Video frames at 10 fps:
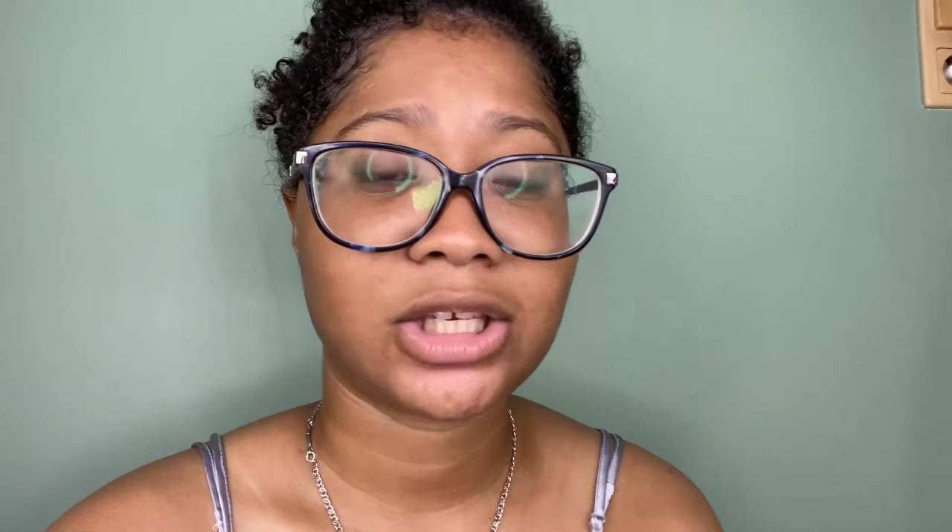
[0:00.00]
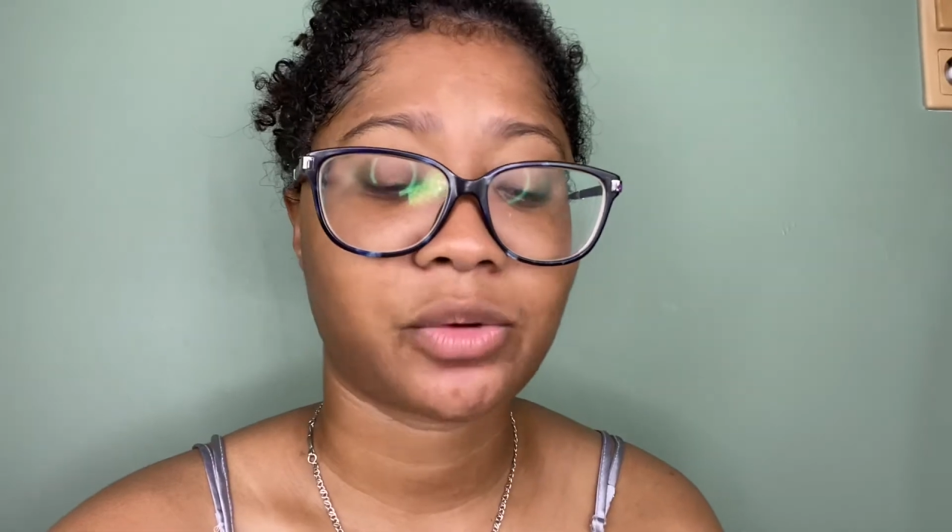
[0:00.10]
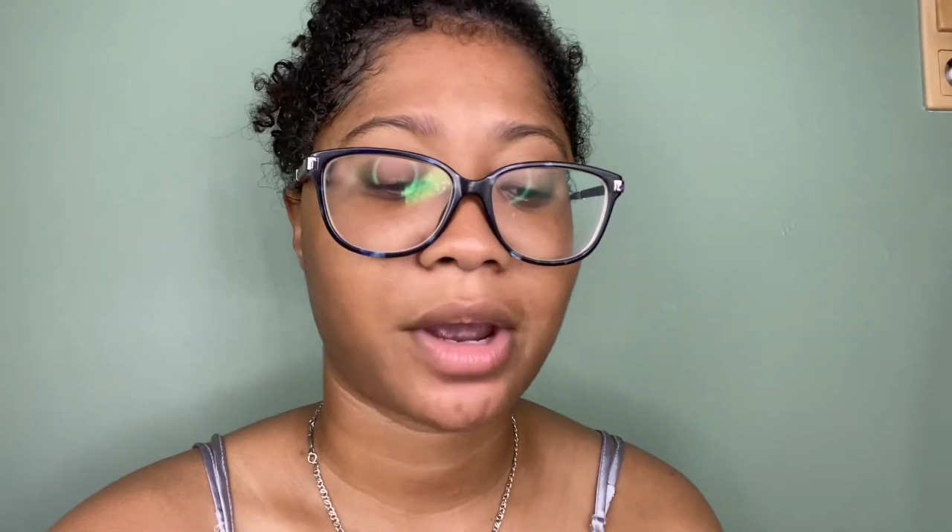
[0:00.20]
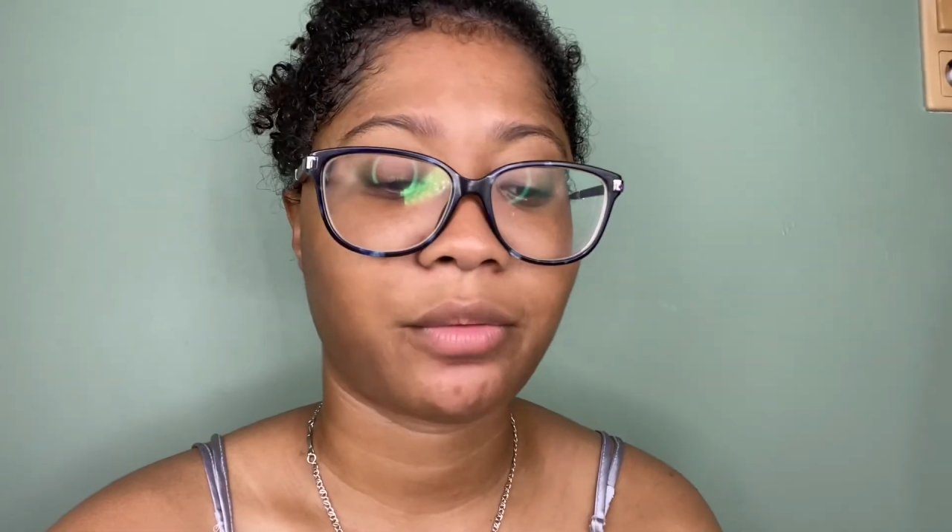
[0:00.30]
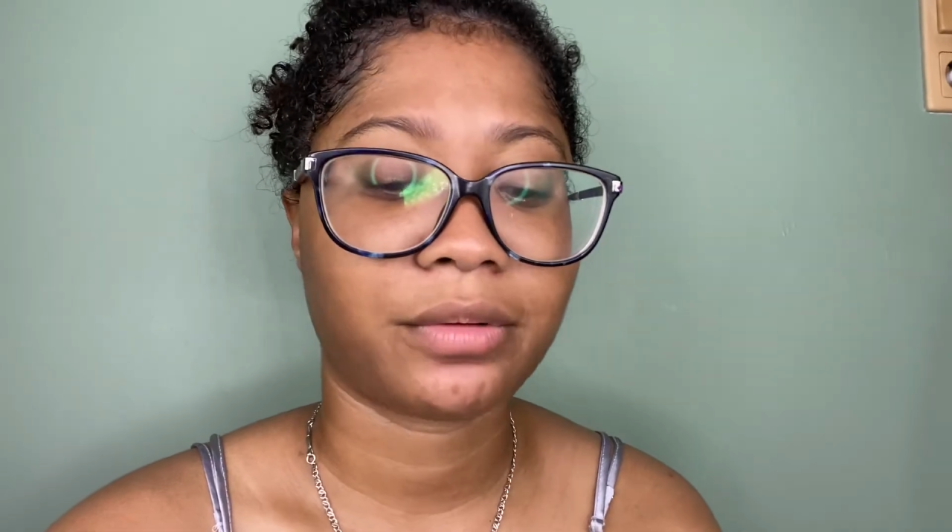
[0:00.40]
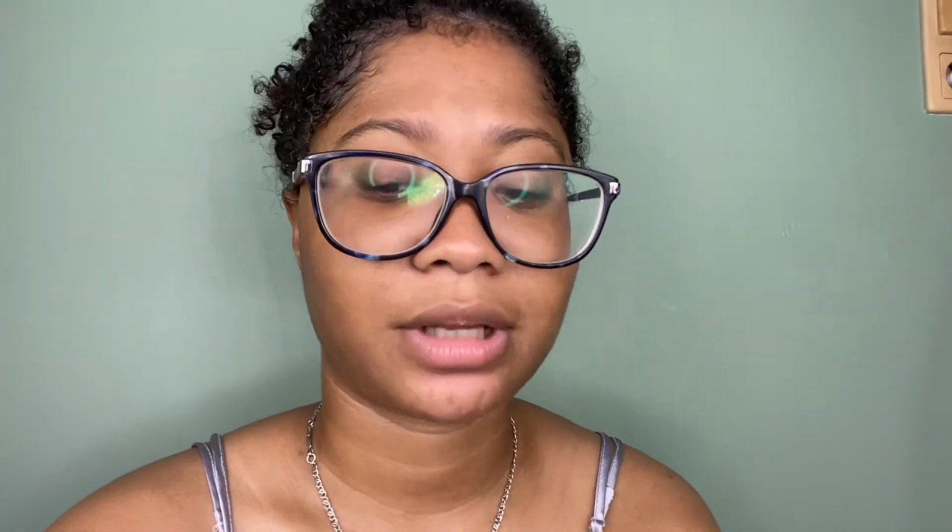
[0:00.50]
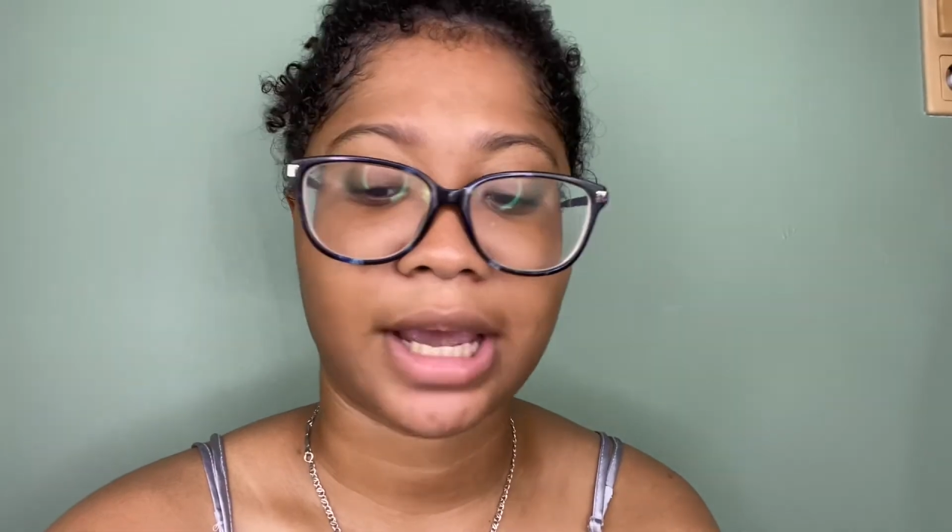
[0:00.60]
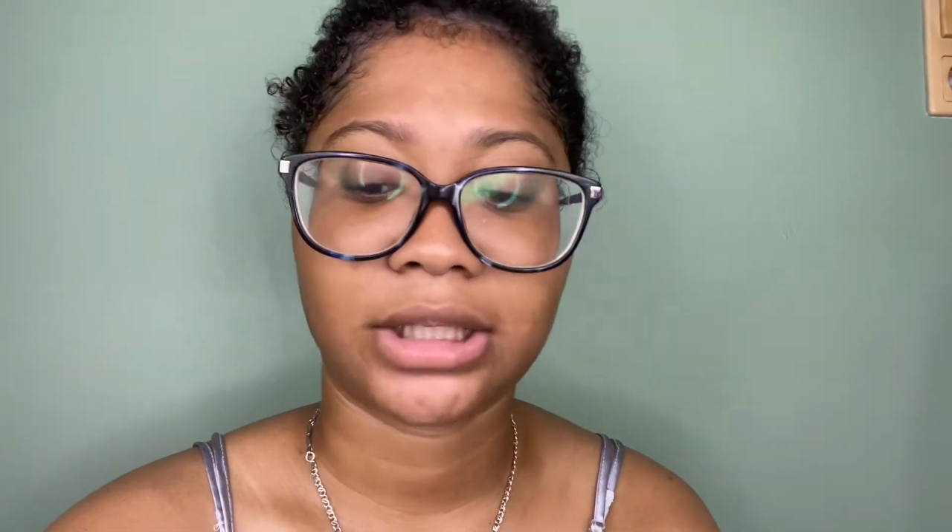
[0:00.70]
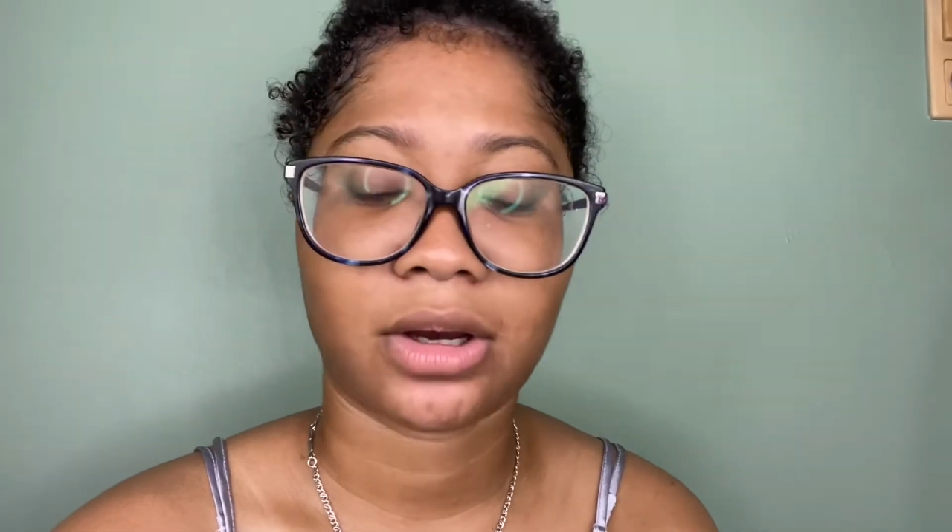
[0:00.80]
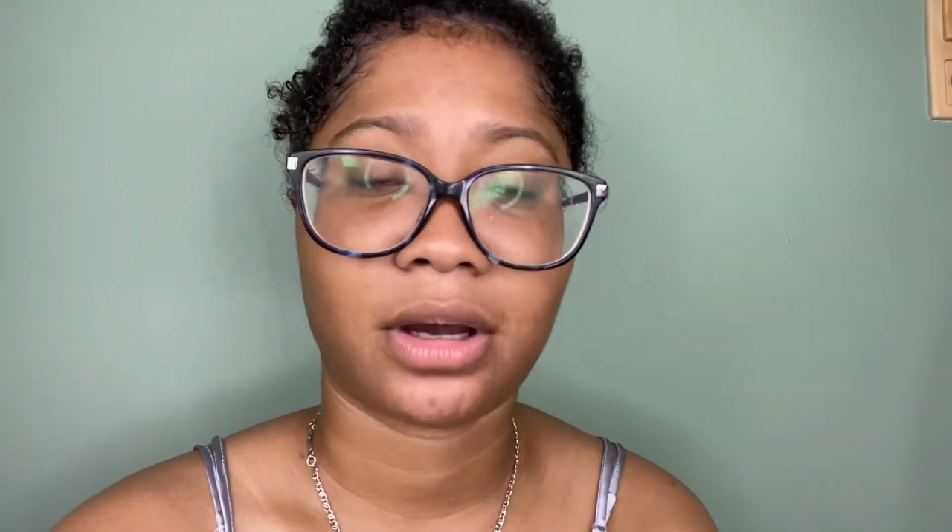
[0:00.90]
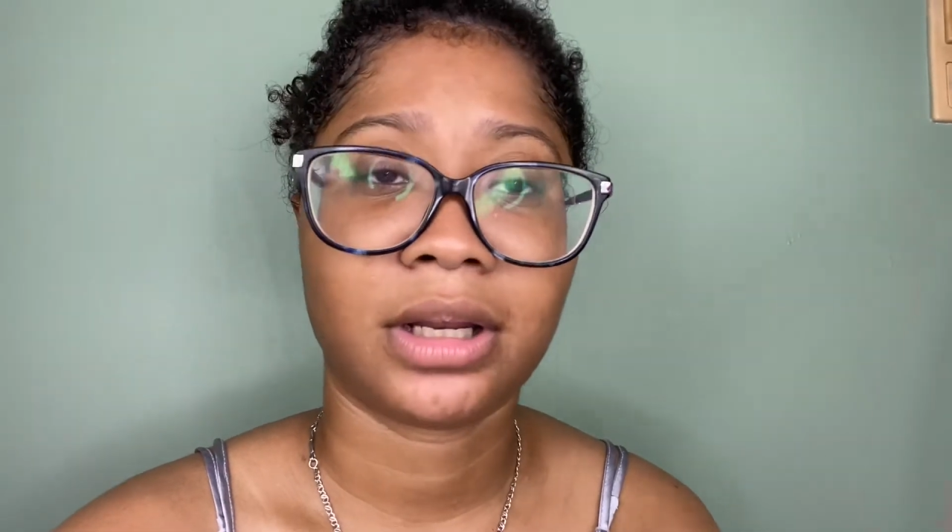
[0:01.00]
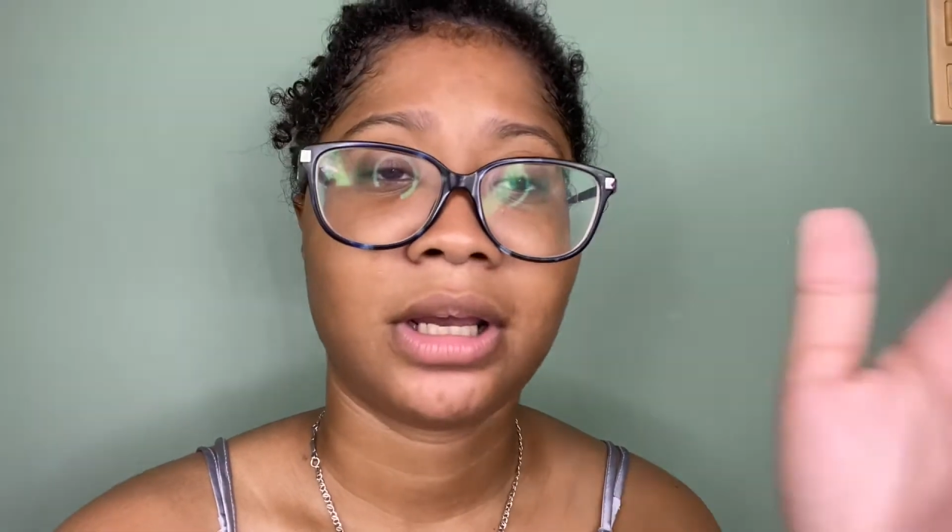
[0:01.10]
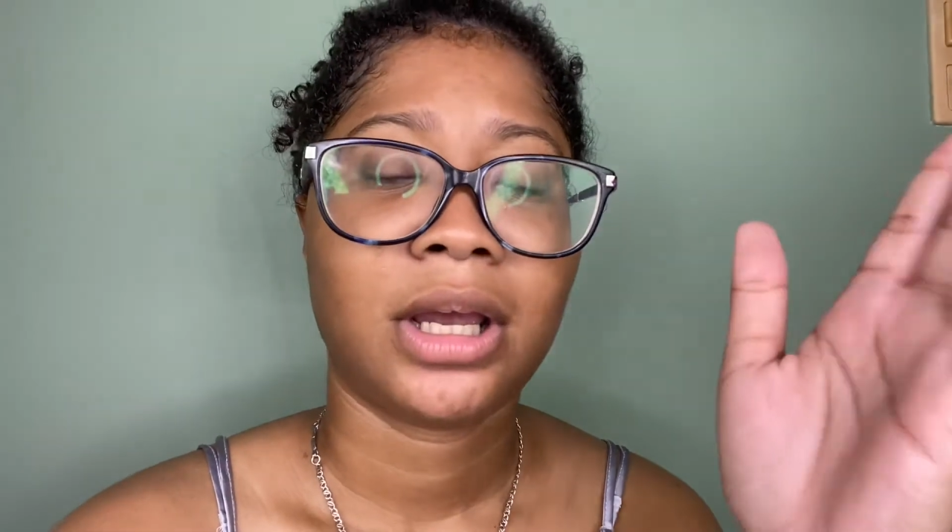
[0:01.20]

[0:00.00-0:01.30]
So I thought,